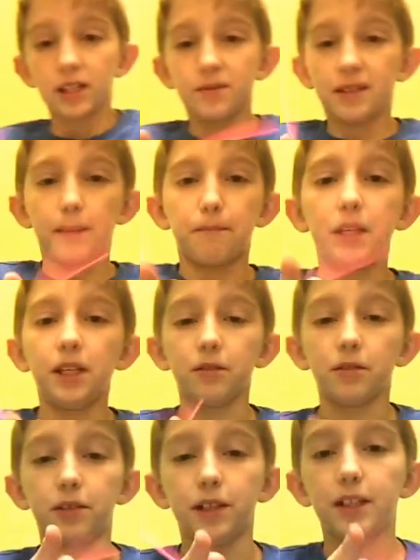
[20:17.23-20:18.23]
We got pink
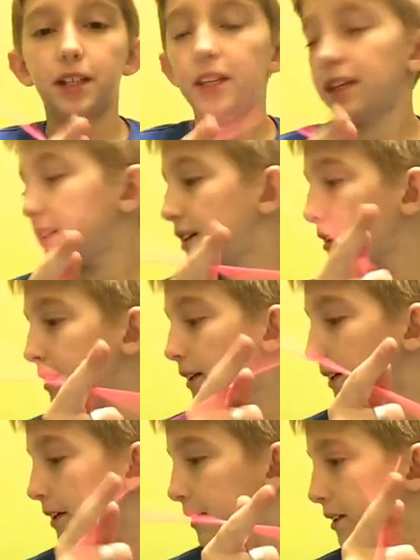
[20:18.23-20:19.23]
real quick. Da,
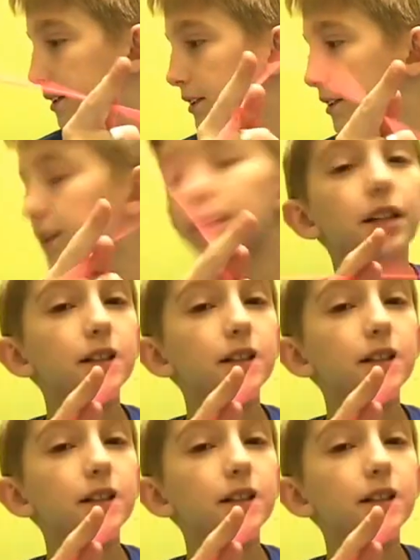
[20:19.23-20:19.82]
da, da, da, da,